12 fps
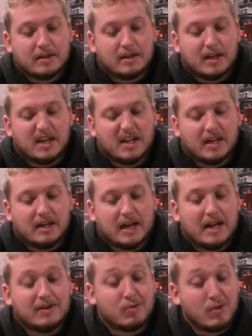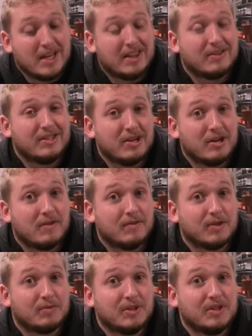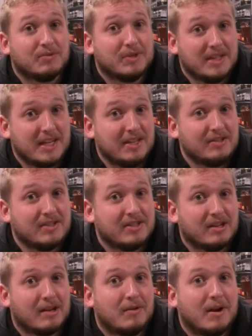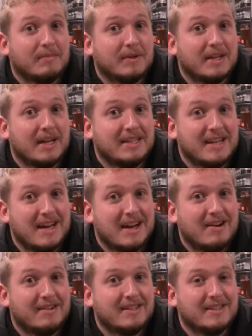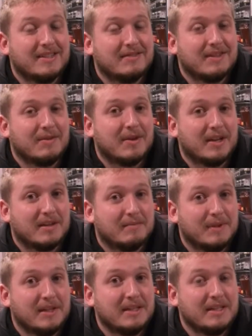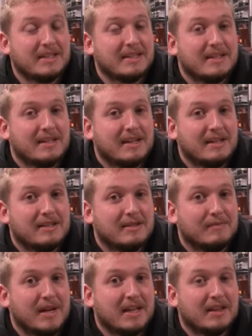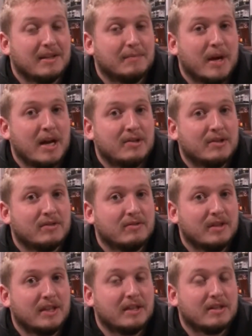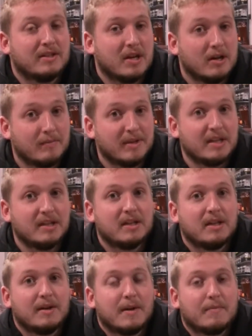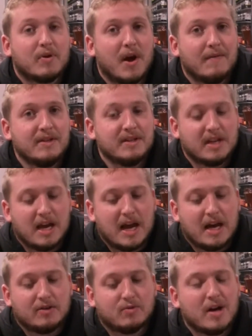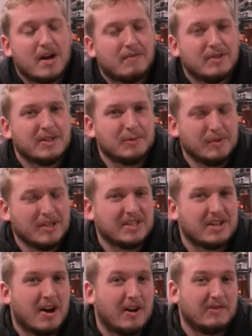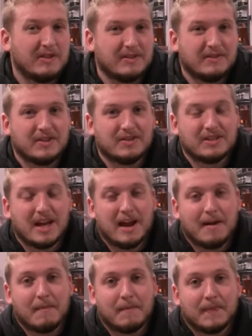They had 23 turnovers, which is ridiculous. They're going to want to bring that down if they want to compete to make the Patriot League tournament. Providence had 12, which is pretty solid for a first game